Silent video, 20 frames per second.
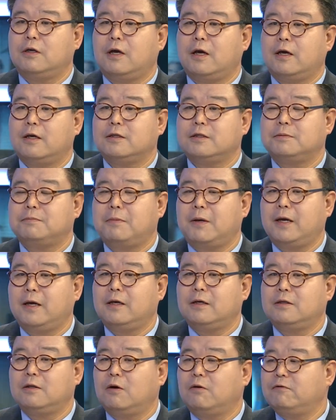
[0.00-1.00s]
has
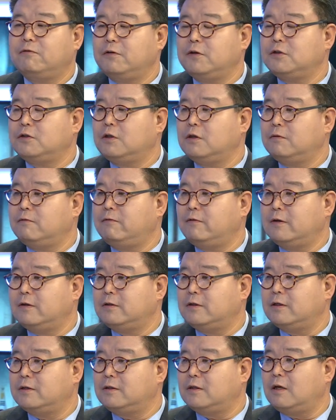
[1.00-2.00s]
paid the official
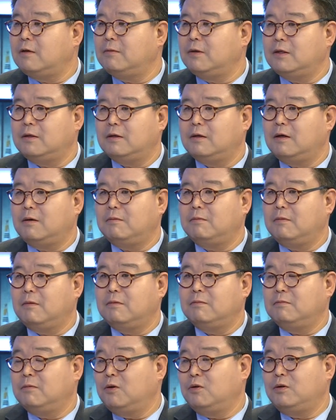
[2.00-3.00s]
visit,
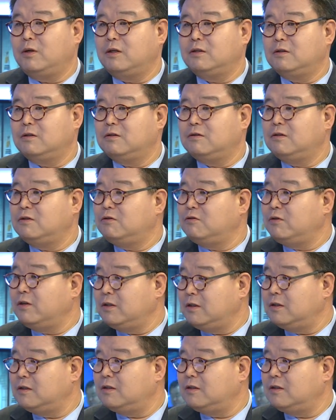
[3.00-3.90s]
more than 20